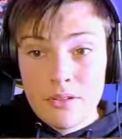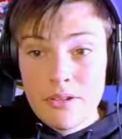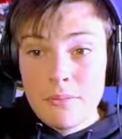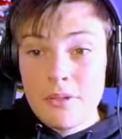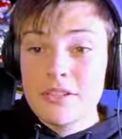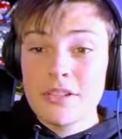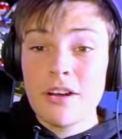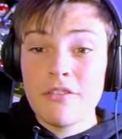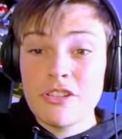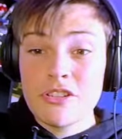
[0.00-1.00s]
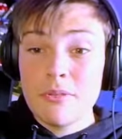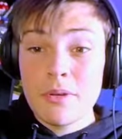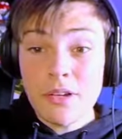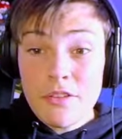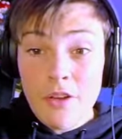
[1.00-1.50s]
Because either it's going to be
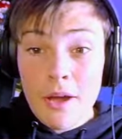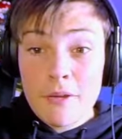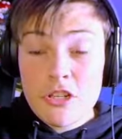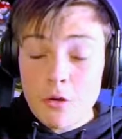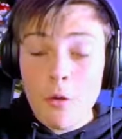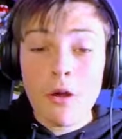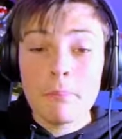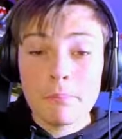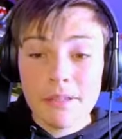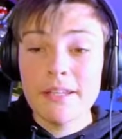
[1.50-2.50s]
refurbished or completely